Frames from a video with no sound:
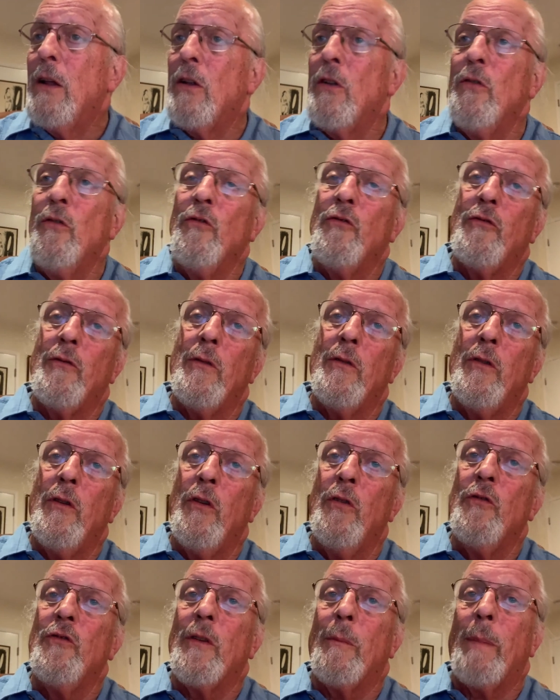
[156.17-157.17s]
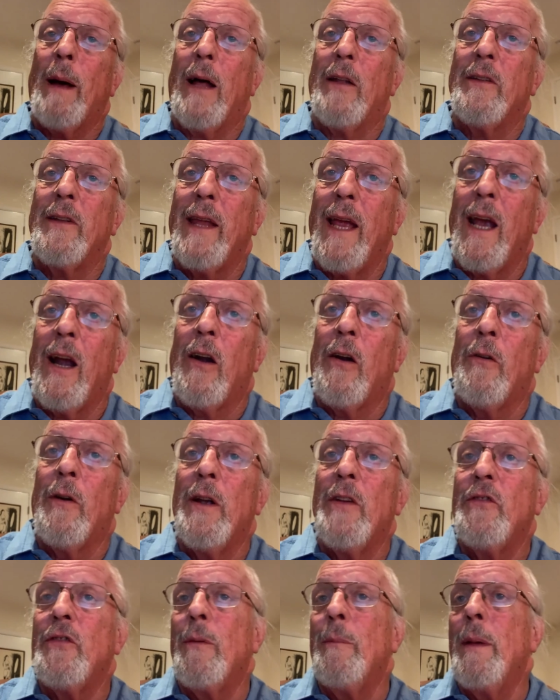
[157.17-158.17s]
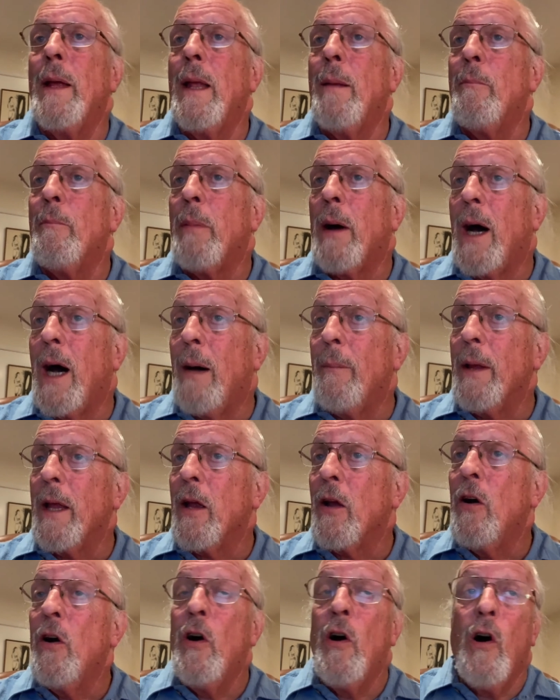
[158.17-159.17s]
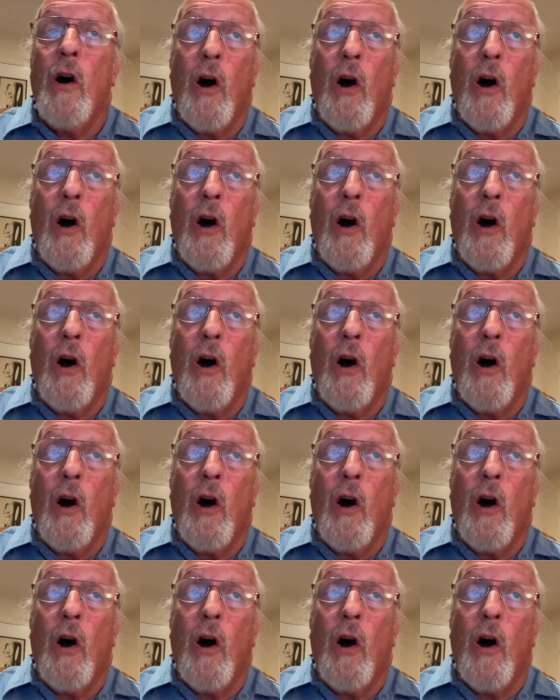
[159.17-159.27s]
news about terrorism and bombing,